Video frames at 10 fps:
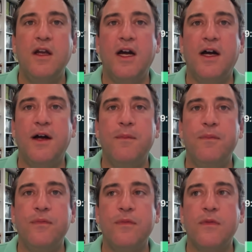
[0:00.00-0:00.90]

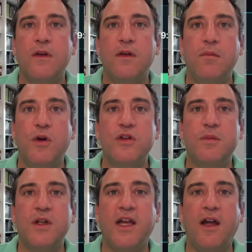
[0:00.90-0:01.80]

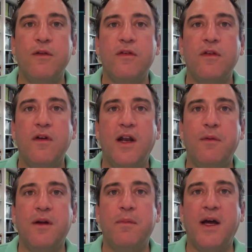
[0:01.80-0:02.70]
accounts. And I
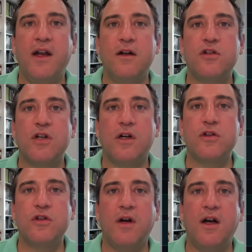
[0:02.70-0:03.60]
want to buy it on Charles
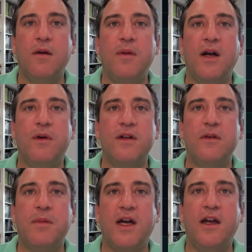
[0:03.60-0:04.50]
Schwab. I want to
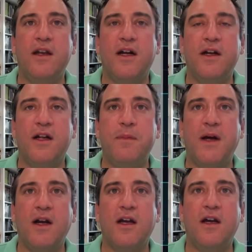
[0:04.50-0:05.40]
buy it on
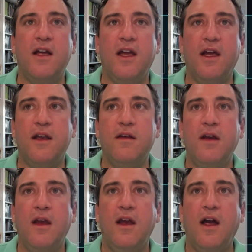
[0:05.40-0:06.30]
Alpaca. And
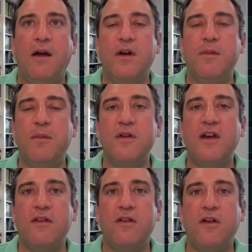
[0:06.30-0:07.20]
I want to be able to
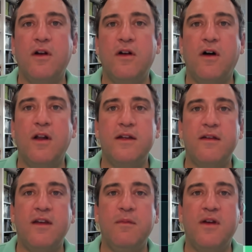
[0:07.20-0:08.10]
execute it all at the
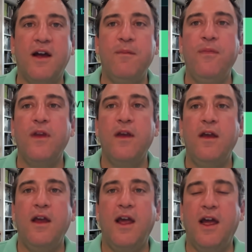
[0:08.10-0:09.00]
same time.
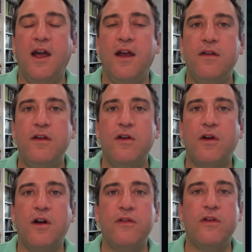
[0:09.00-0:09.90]
And you
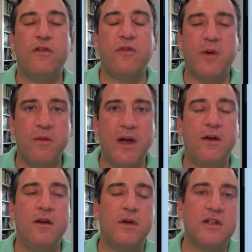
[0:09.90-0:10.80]
can also do smart
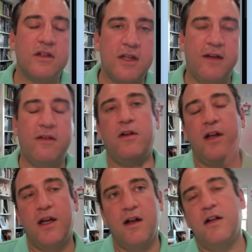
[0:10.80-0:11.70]
routing, which is
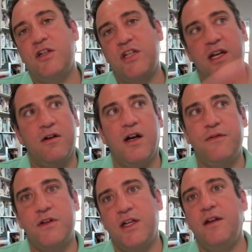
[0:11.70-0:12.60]
executing it on-chain or
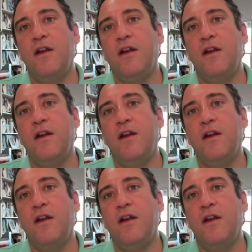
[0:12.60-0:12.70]
off-chain.